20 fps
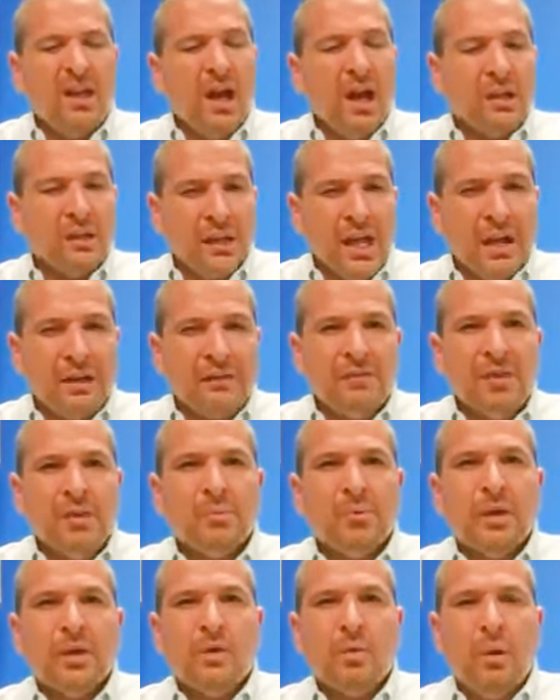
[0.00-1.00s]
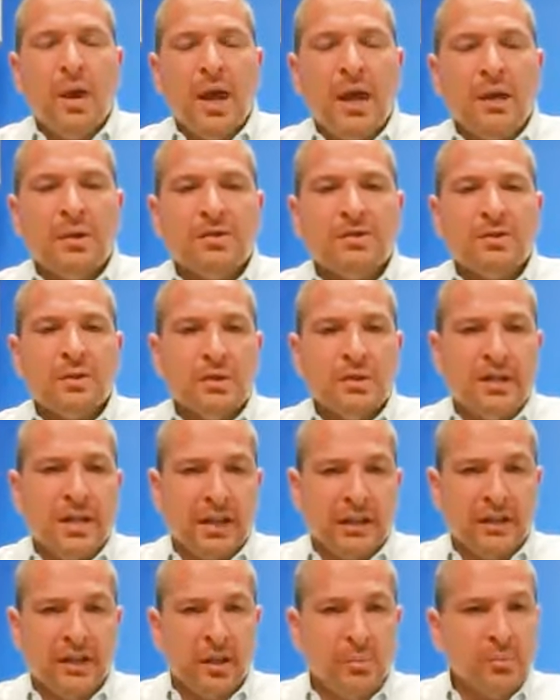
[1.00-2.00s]
A lot of them require certain
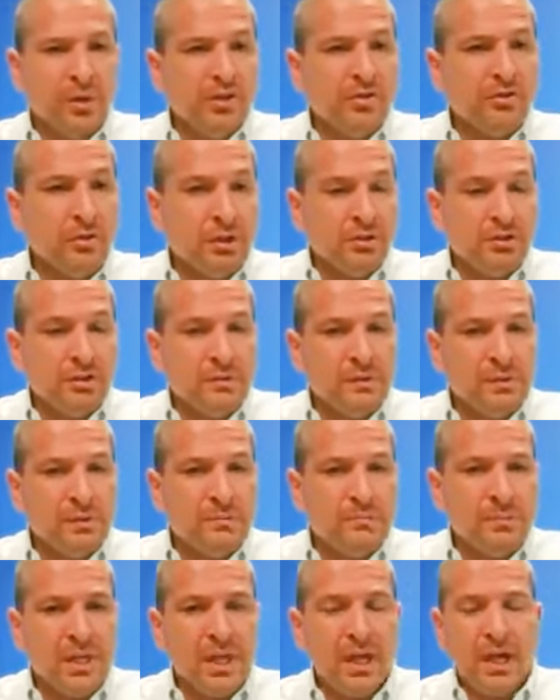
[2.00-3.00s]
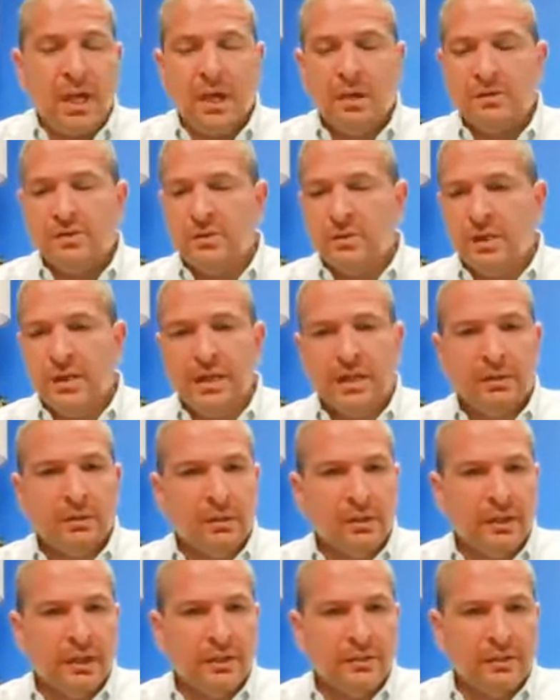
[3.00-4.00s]
income restrictions. Uh, so you need to
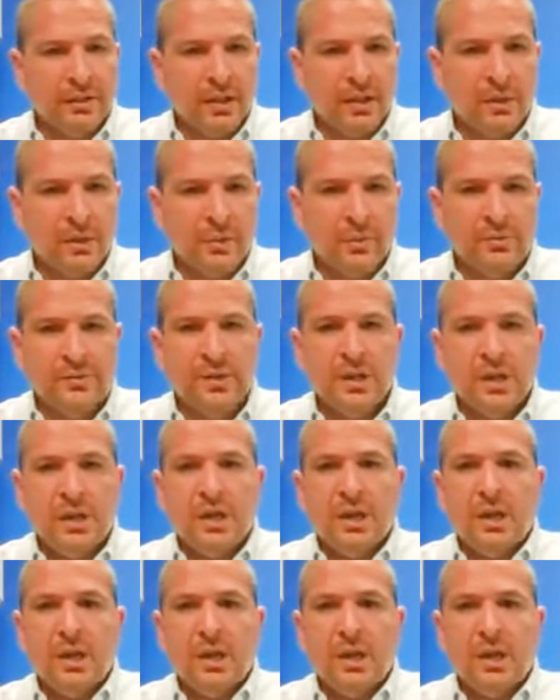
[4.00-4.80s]
look into those.